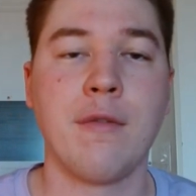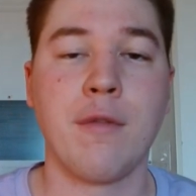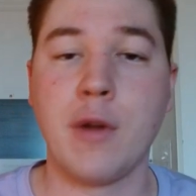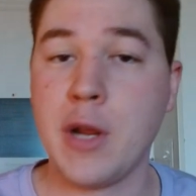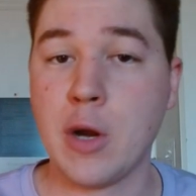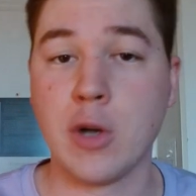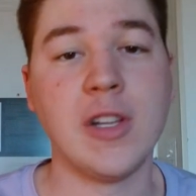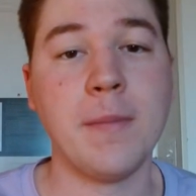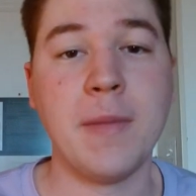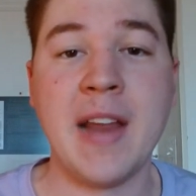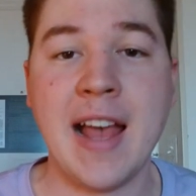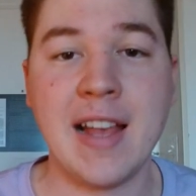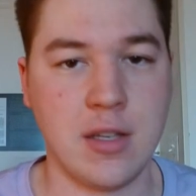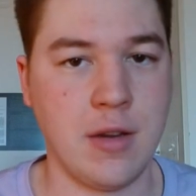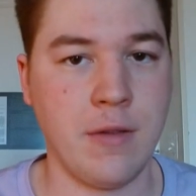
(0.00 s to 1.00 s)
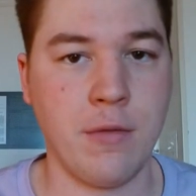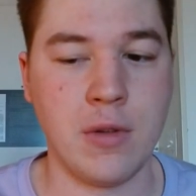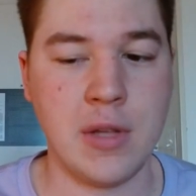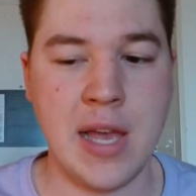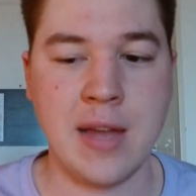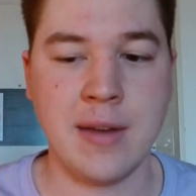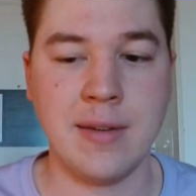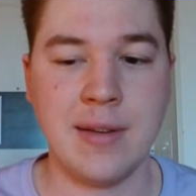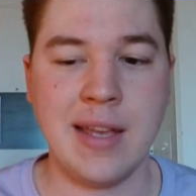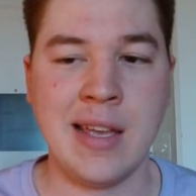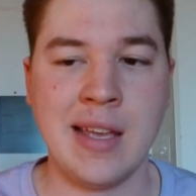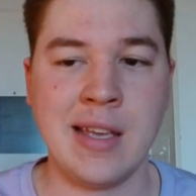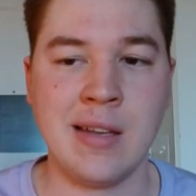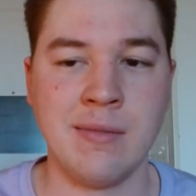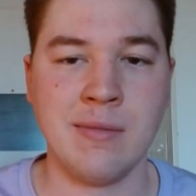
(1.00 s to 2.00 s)
For years, I've been asking for that,
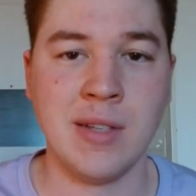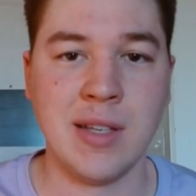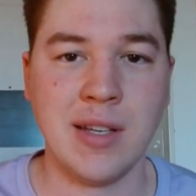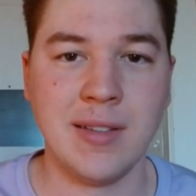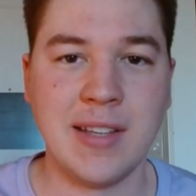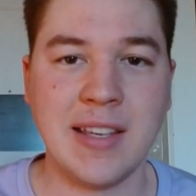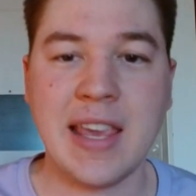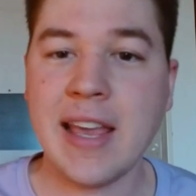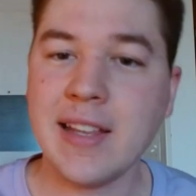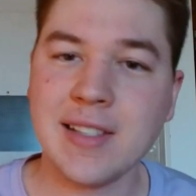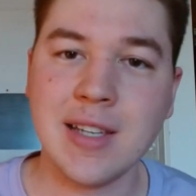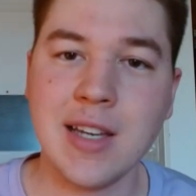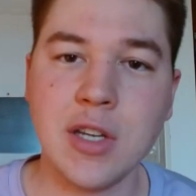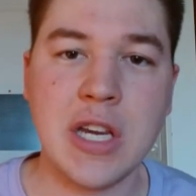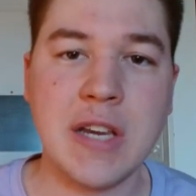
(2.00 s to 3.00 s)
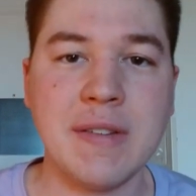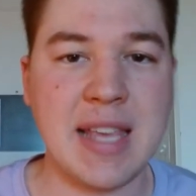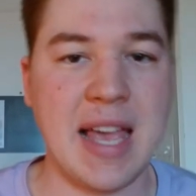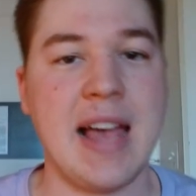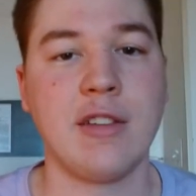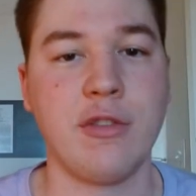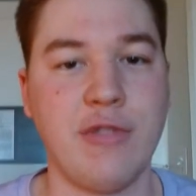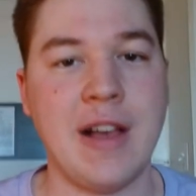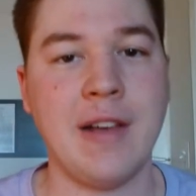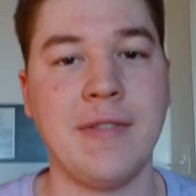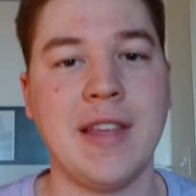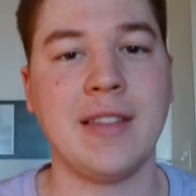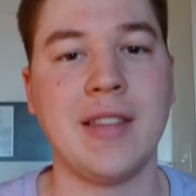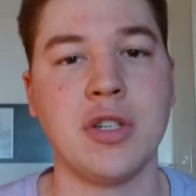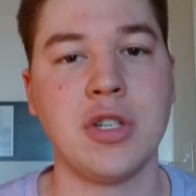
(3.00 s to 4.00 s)
and the Kansas City Chiefs kind of
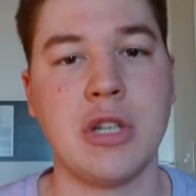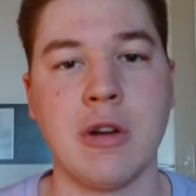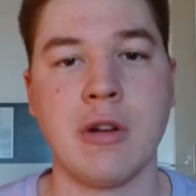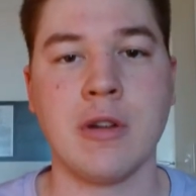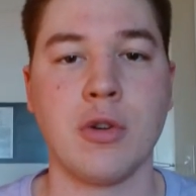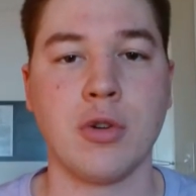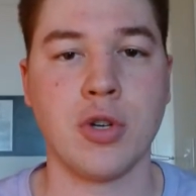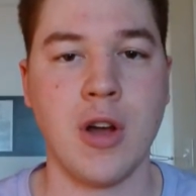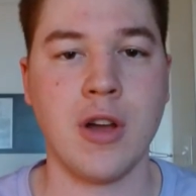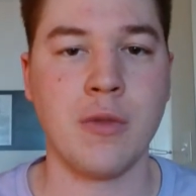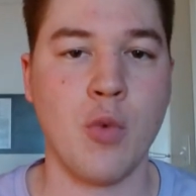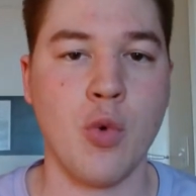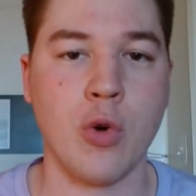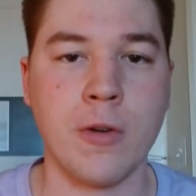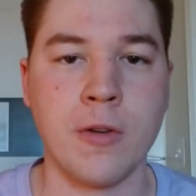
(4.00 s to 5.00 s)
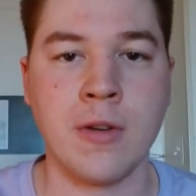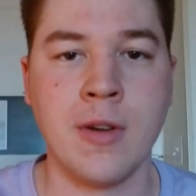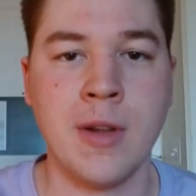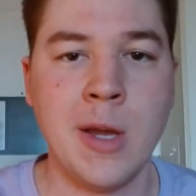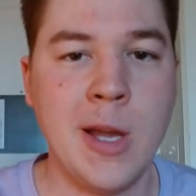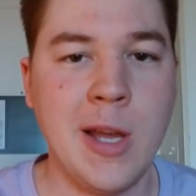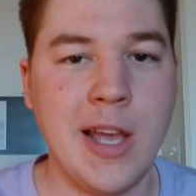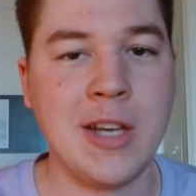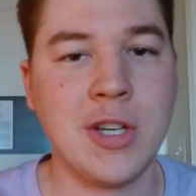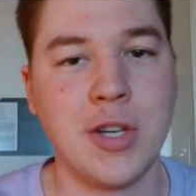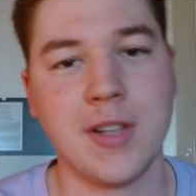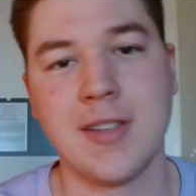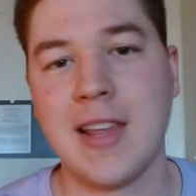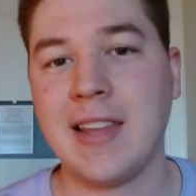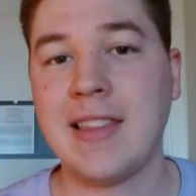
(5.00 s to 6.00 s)
found that this year in Tershawn Wharton, and
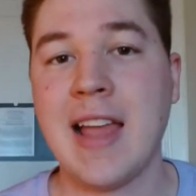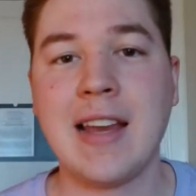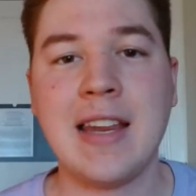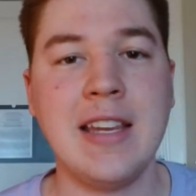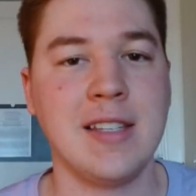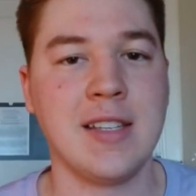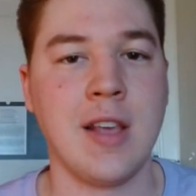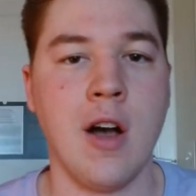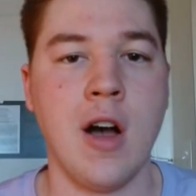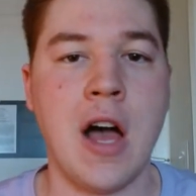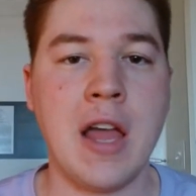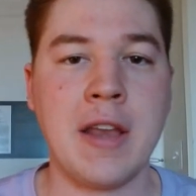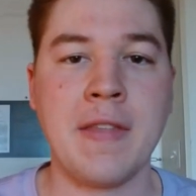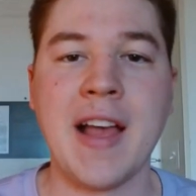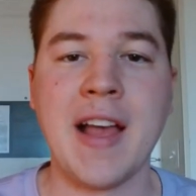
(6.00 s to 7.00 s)
just like that, he's gone.